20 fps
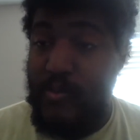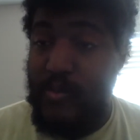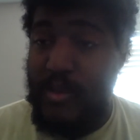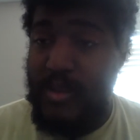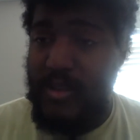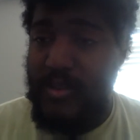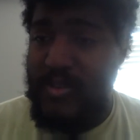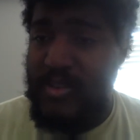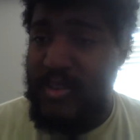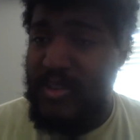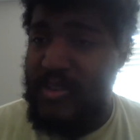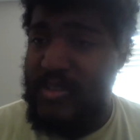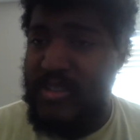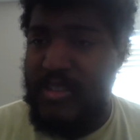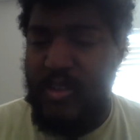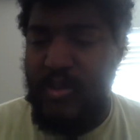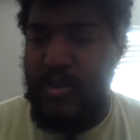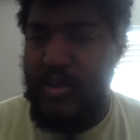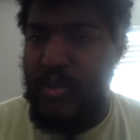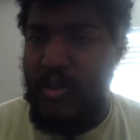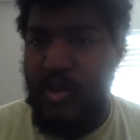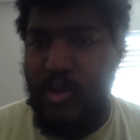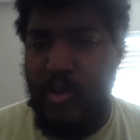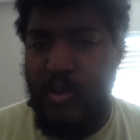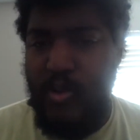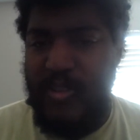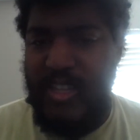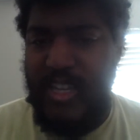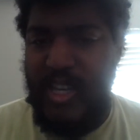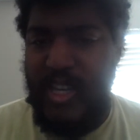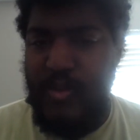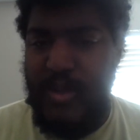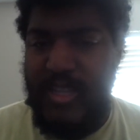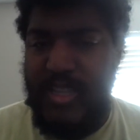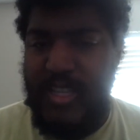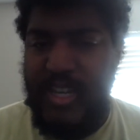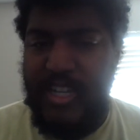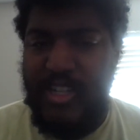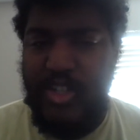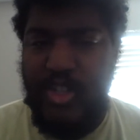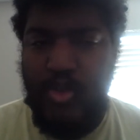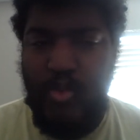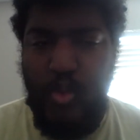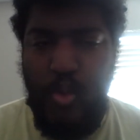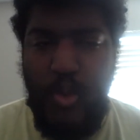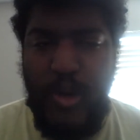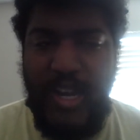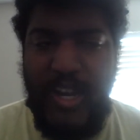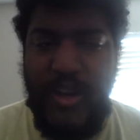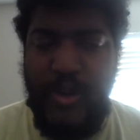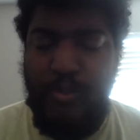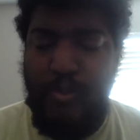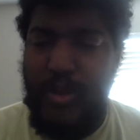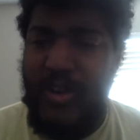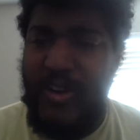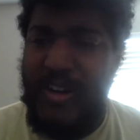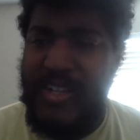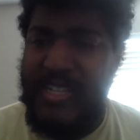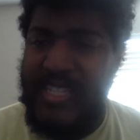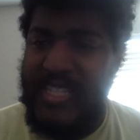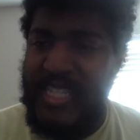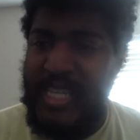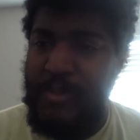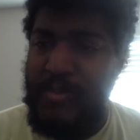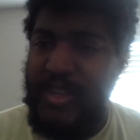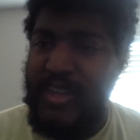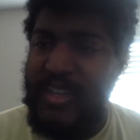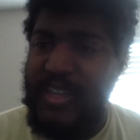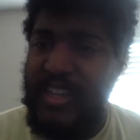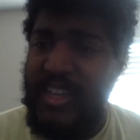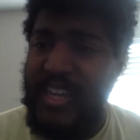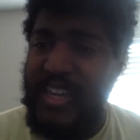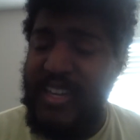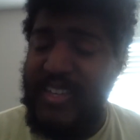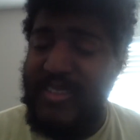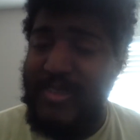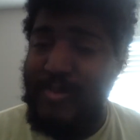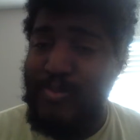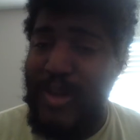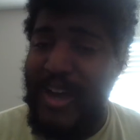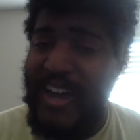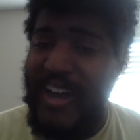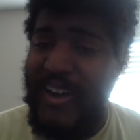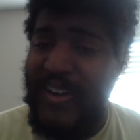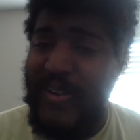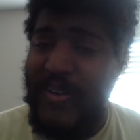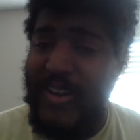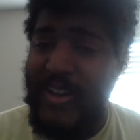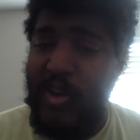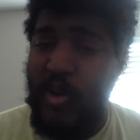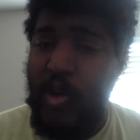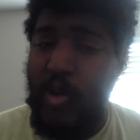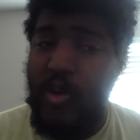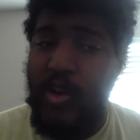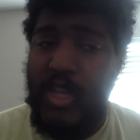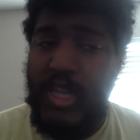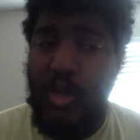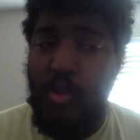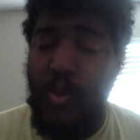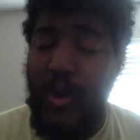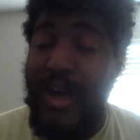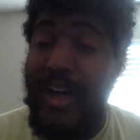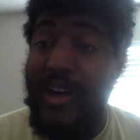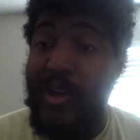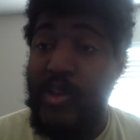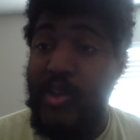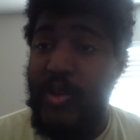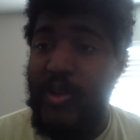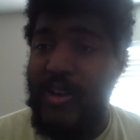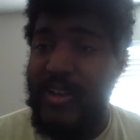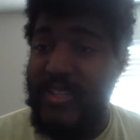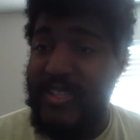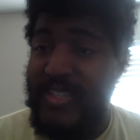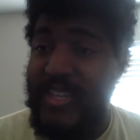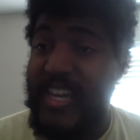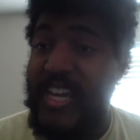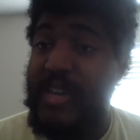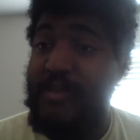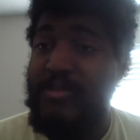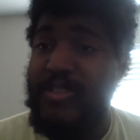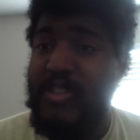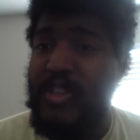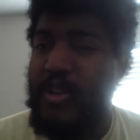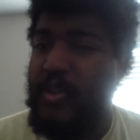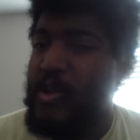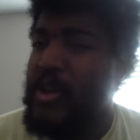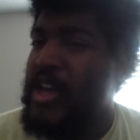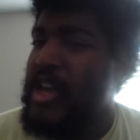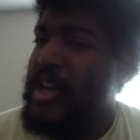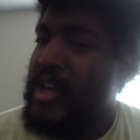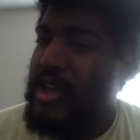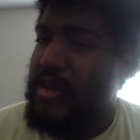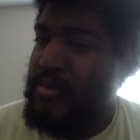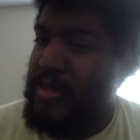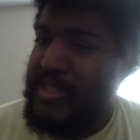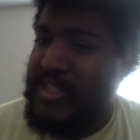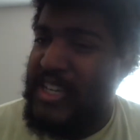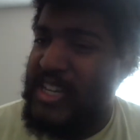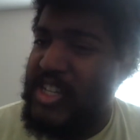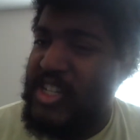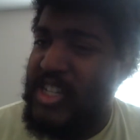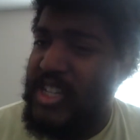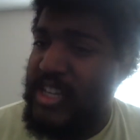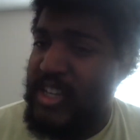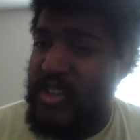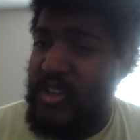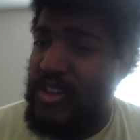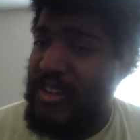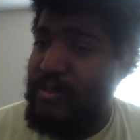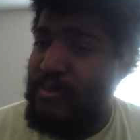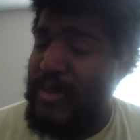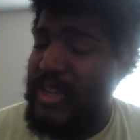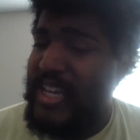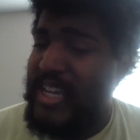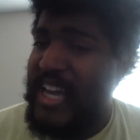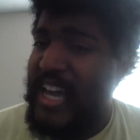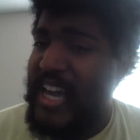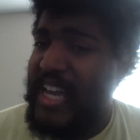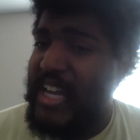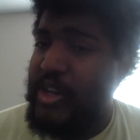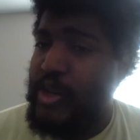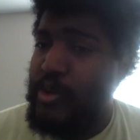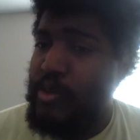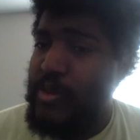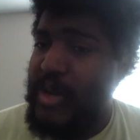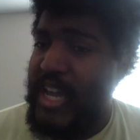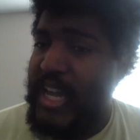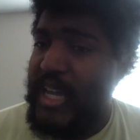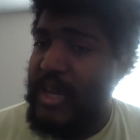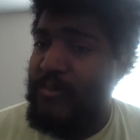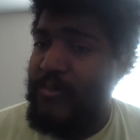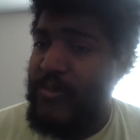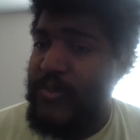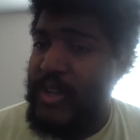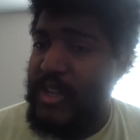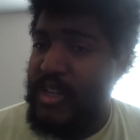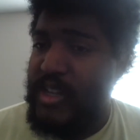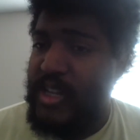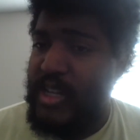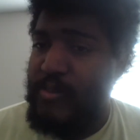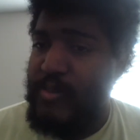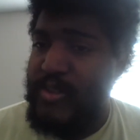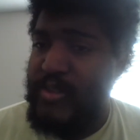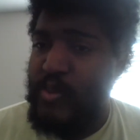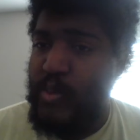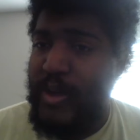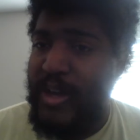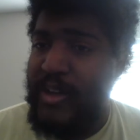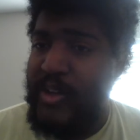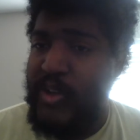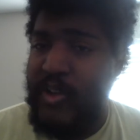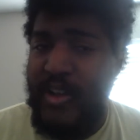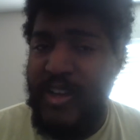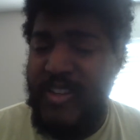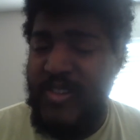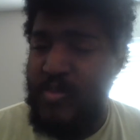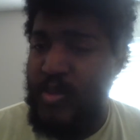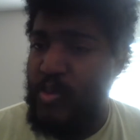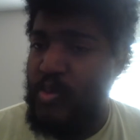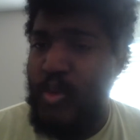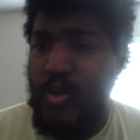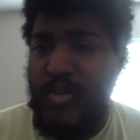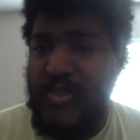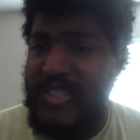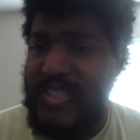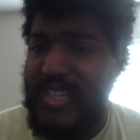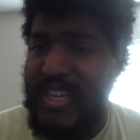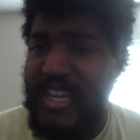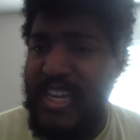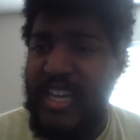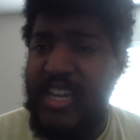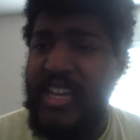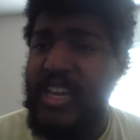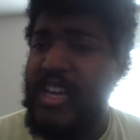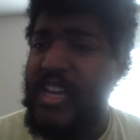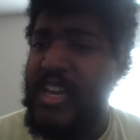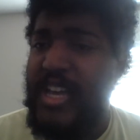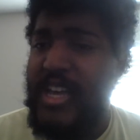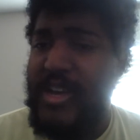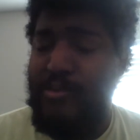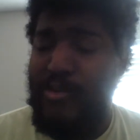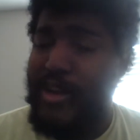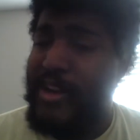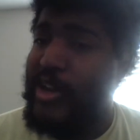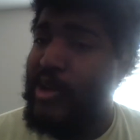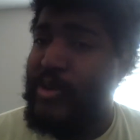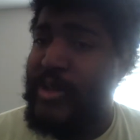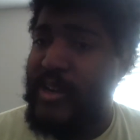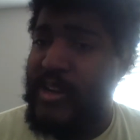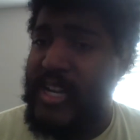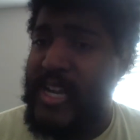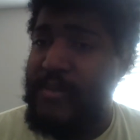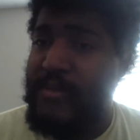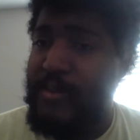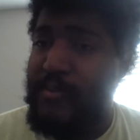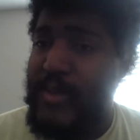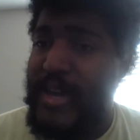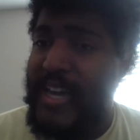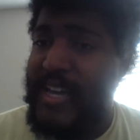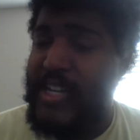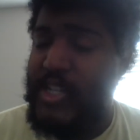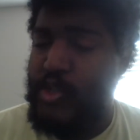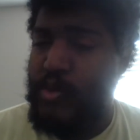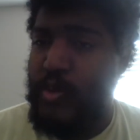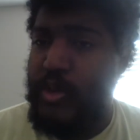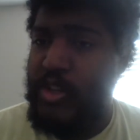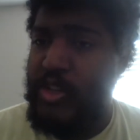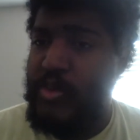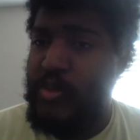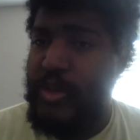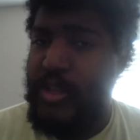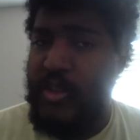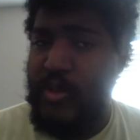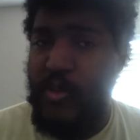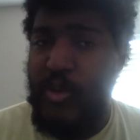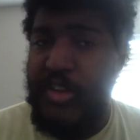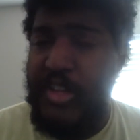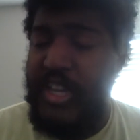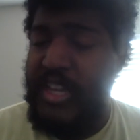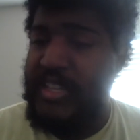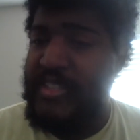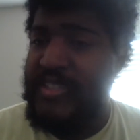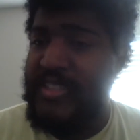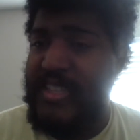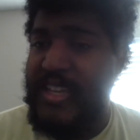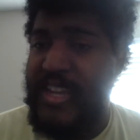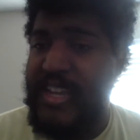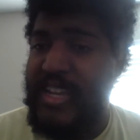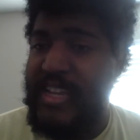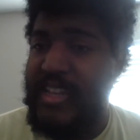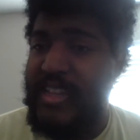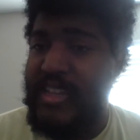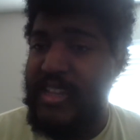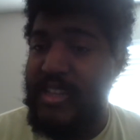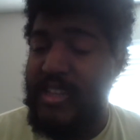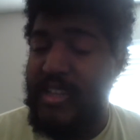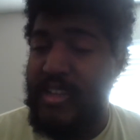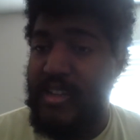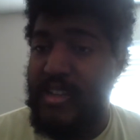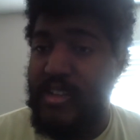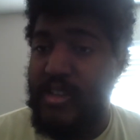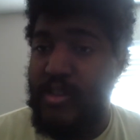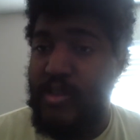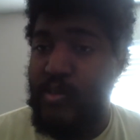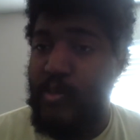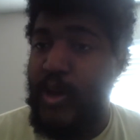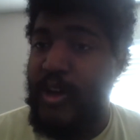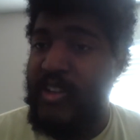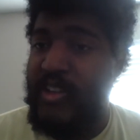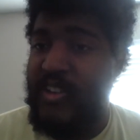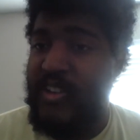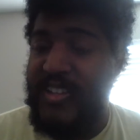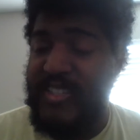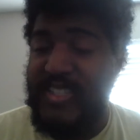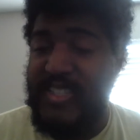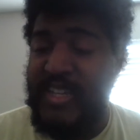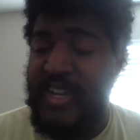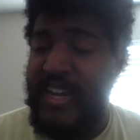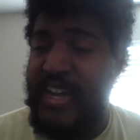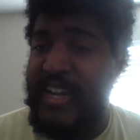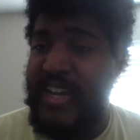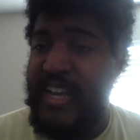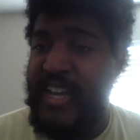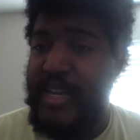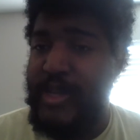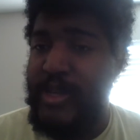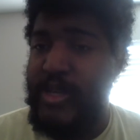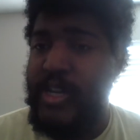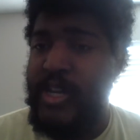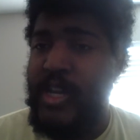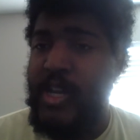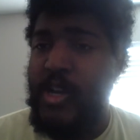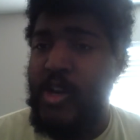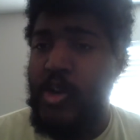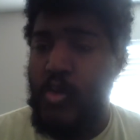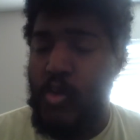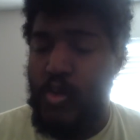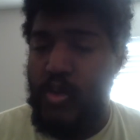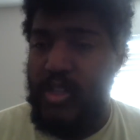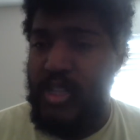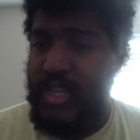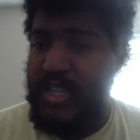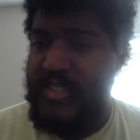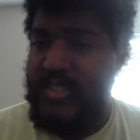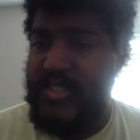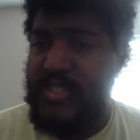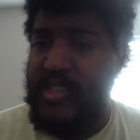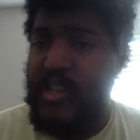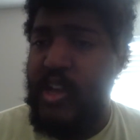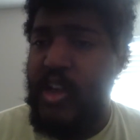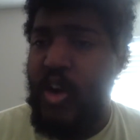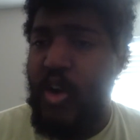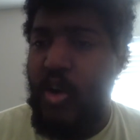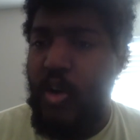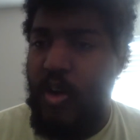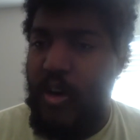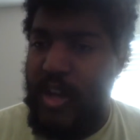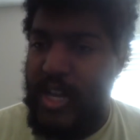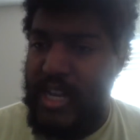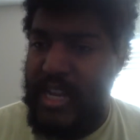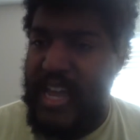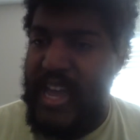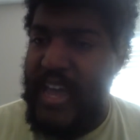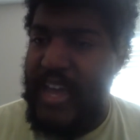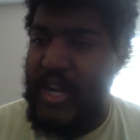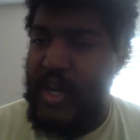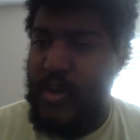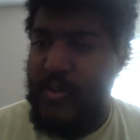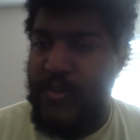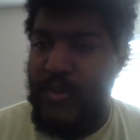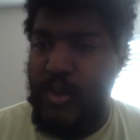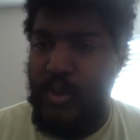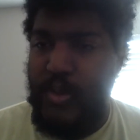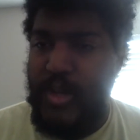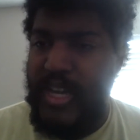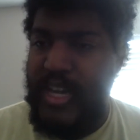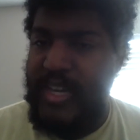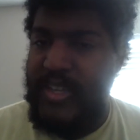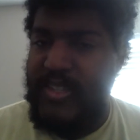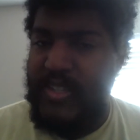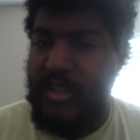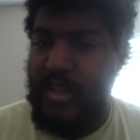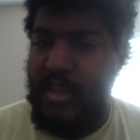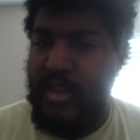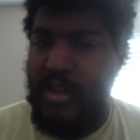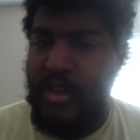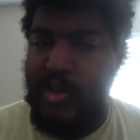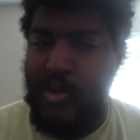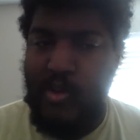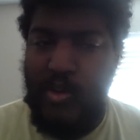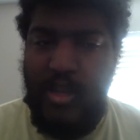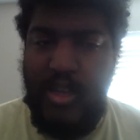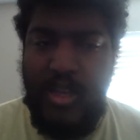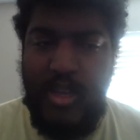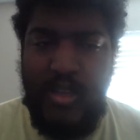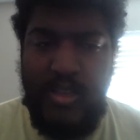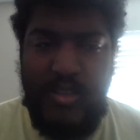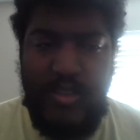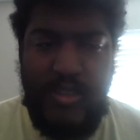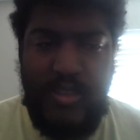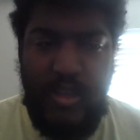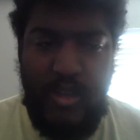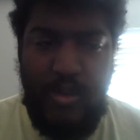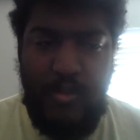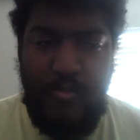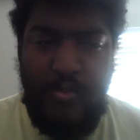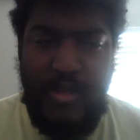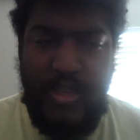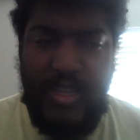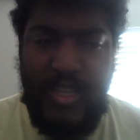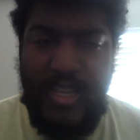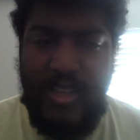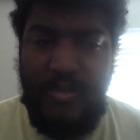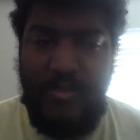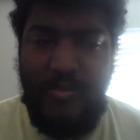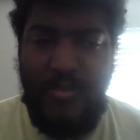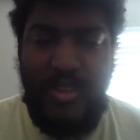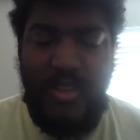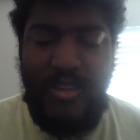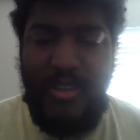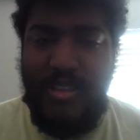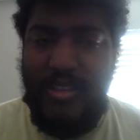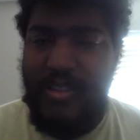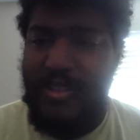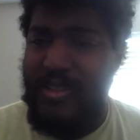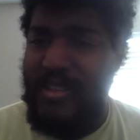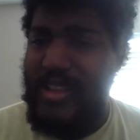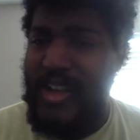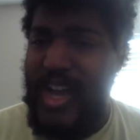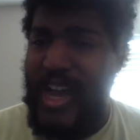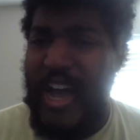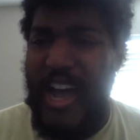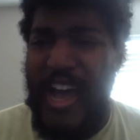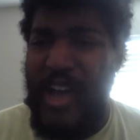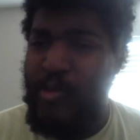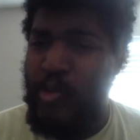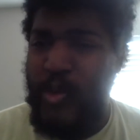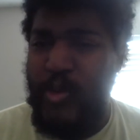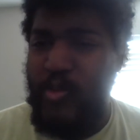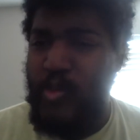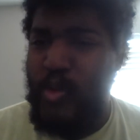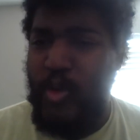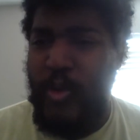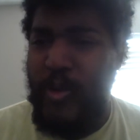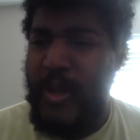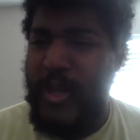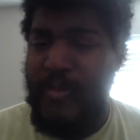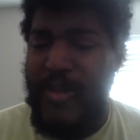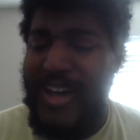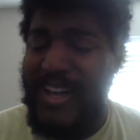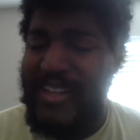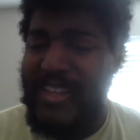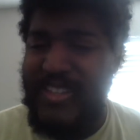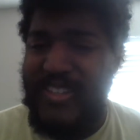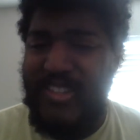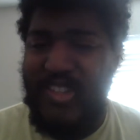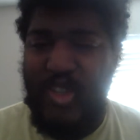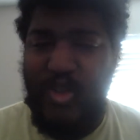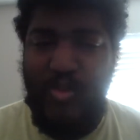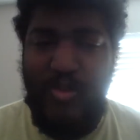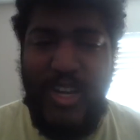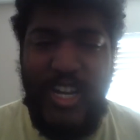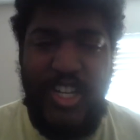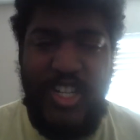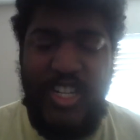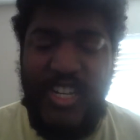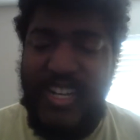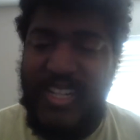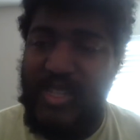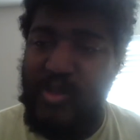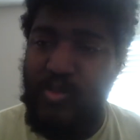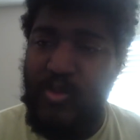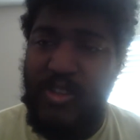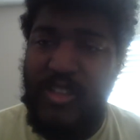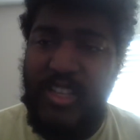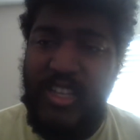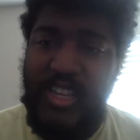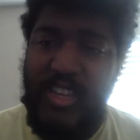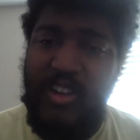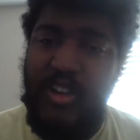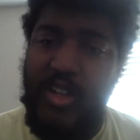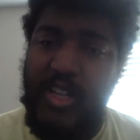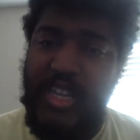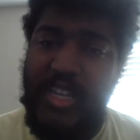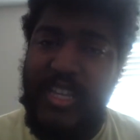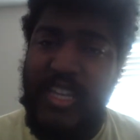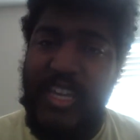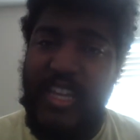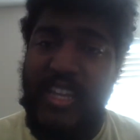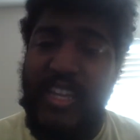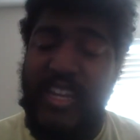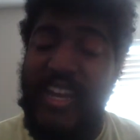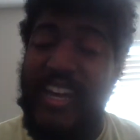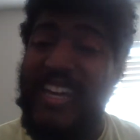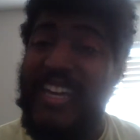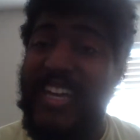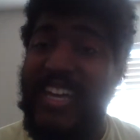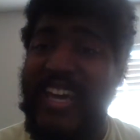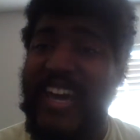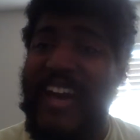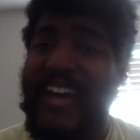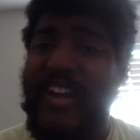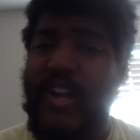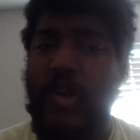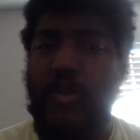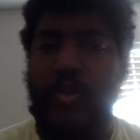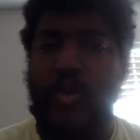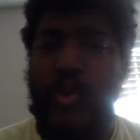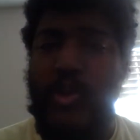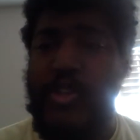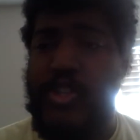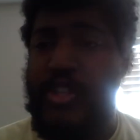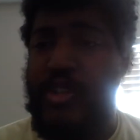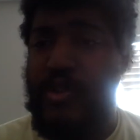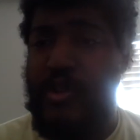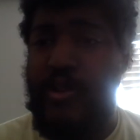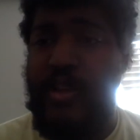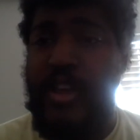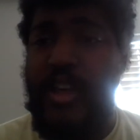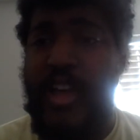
there's also the whole thing with a trademark seemingly expiring on the Wild Dogs name, so potentially could be a new name for the Columbus Wild Dogs, but we'll see. We know they're coming back in 2023. They sent out, the Wild Dogs sent out a release on that a few days ago, so that I wouldn't worry about this too much. That's really the only thing that I could gather. Of course, you know,